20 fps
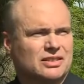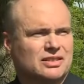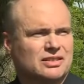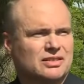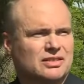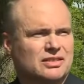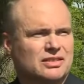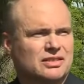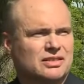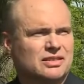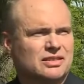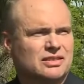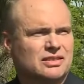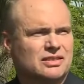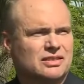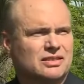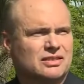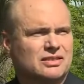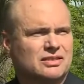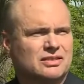
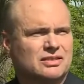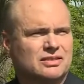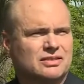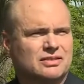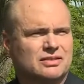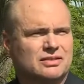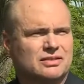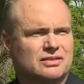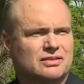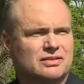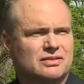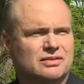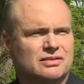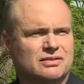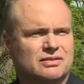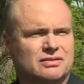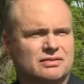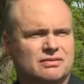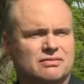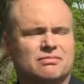
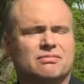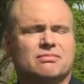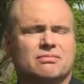(no one is talking)